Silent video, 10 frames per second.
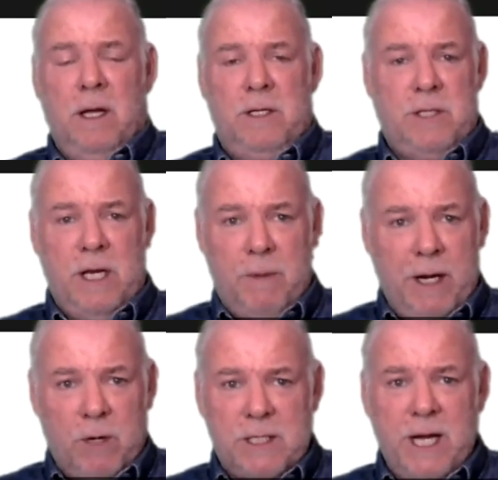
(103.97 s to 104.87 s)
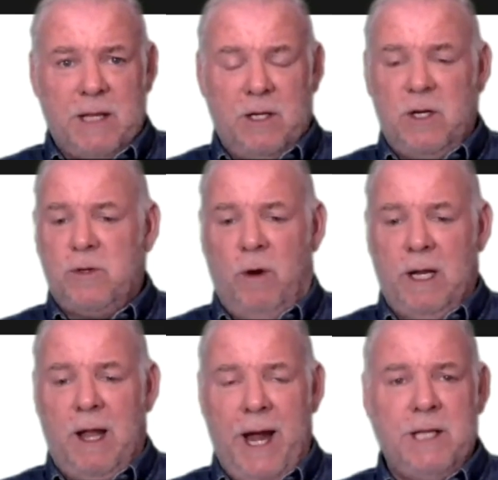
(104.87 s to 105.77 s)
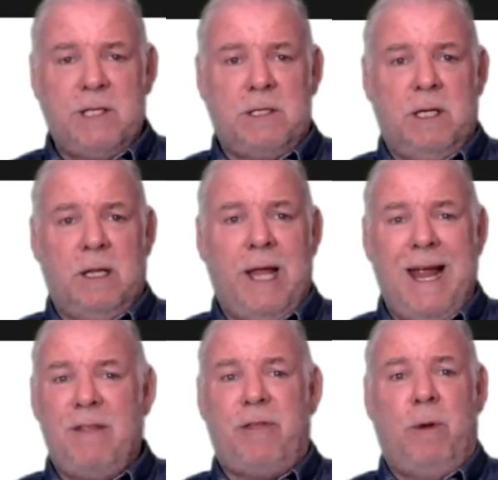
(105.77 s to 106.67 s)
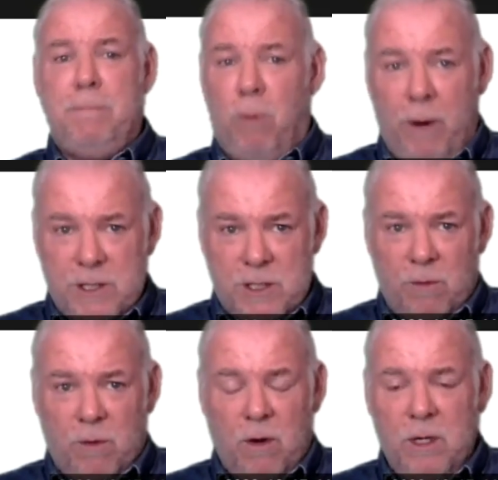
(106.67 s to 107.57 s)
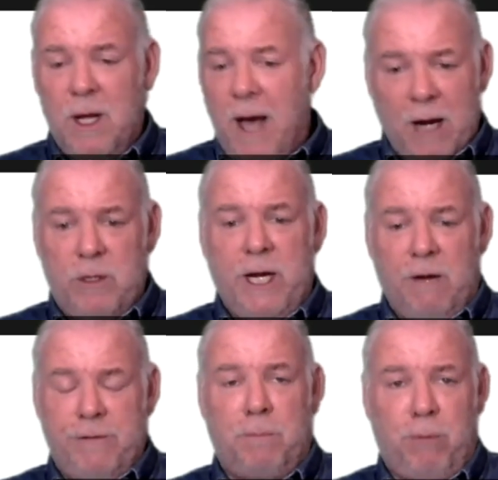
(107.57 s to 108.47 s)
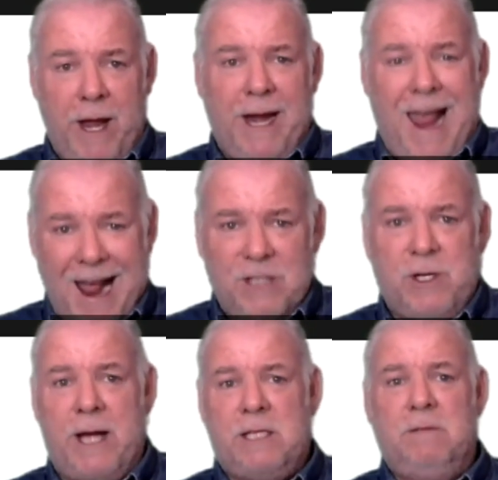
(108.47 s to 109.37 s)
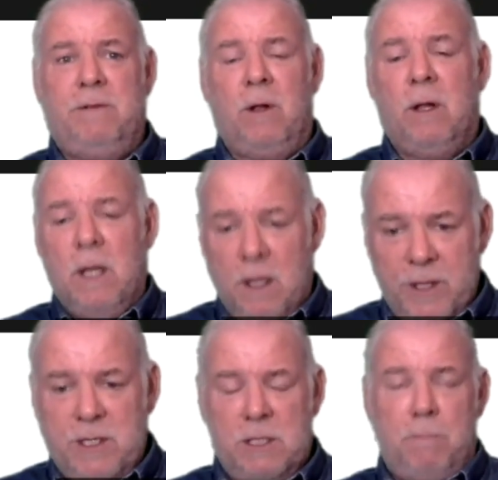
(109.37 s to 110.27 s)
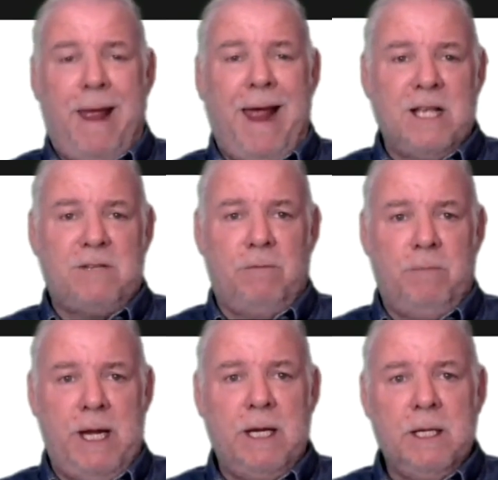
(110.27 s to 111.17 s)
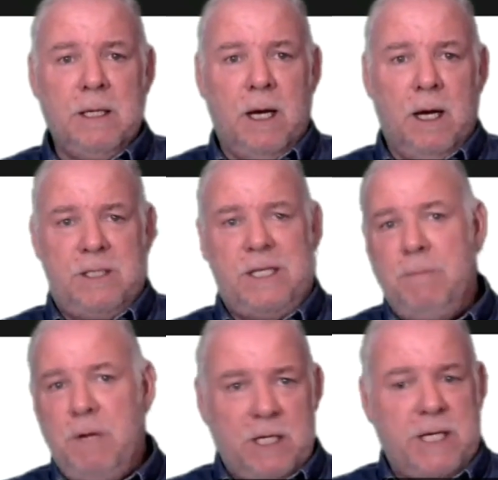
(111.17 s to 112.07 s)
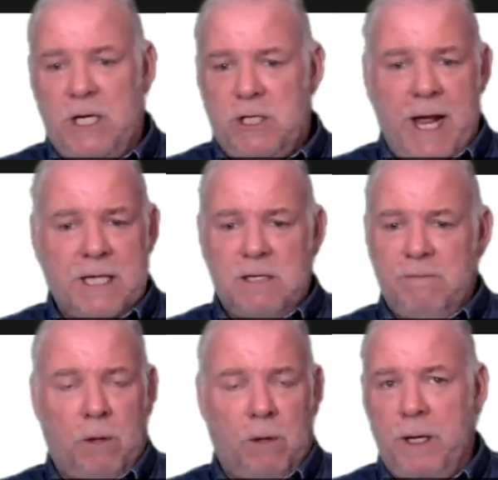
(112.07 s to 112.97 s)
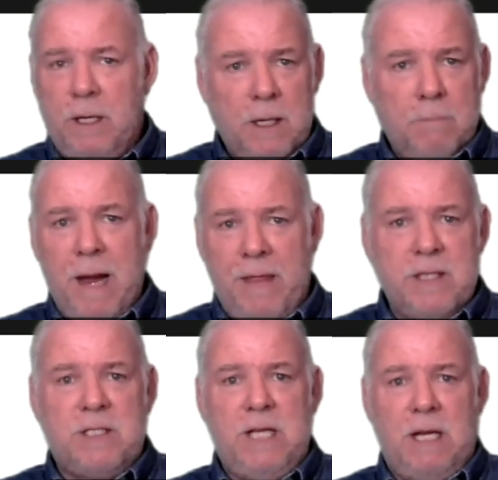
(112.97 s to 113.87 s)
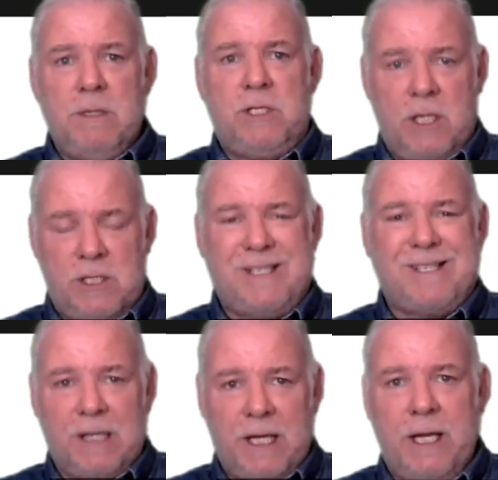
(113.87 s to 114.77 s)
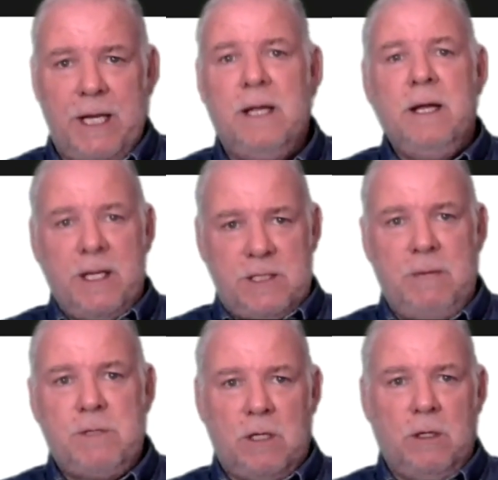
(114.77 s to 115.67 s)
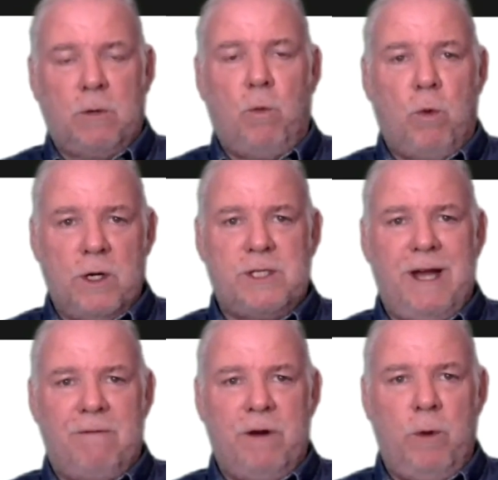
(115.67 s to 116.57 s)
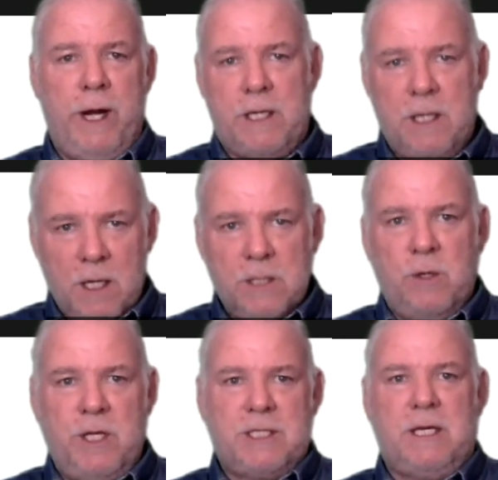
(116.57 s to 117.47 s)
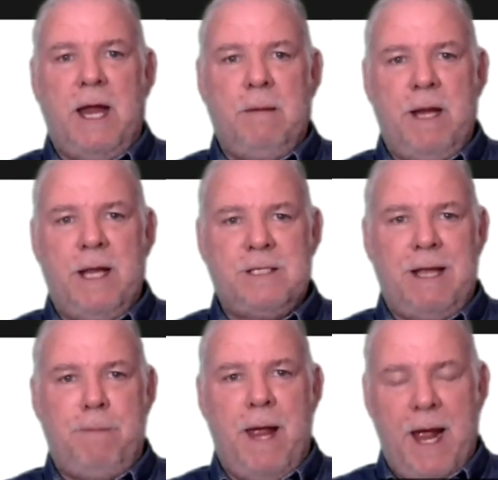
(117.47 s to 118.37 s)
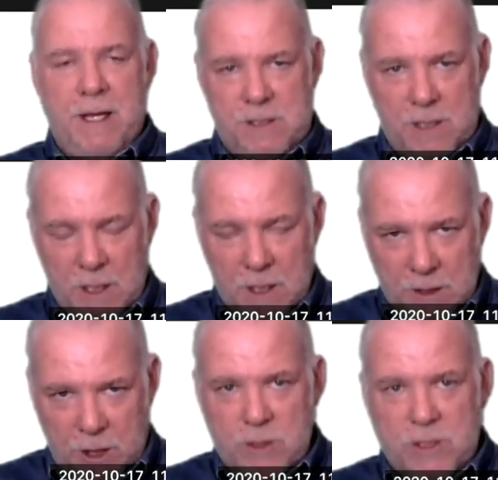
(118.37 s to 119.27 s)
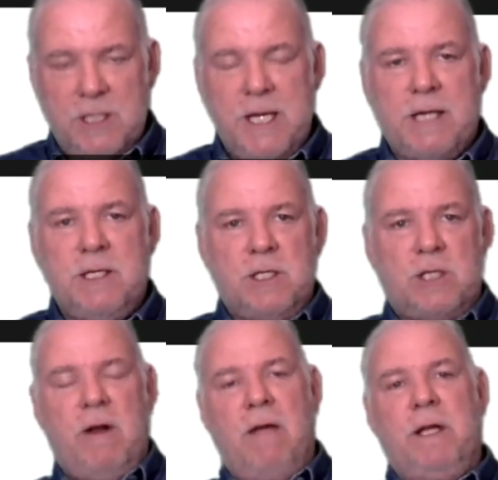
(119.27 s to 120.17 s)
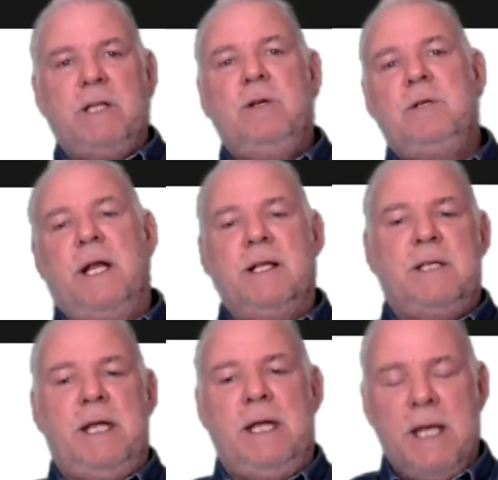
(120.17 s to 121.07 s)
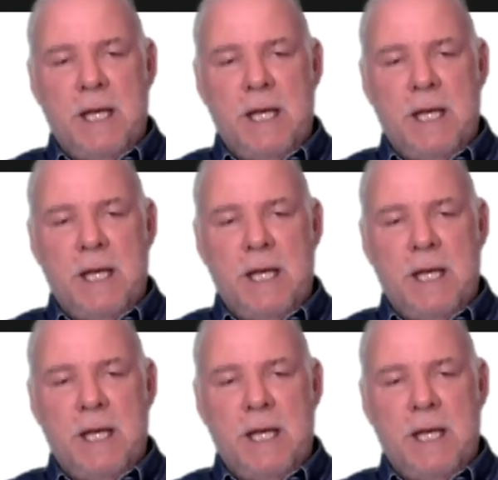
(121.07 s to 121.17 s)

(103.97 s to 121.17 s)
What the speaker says: Does anybody want to take the Detroit Lions laying 3 points on the road? I don't care if they're playing at Jacksonville. This is a pass for me. Tempting to take Jacksonville, but man, this team has just slid. It seems to look worse every week. So this game is a pass. The Houston Texans traveling to Tennessee.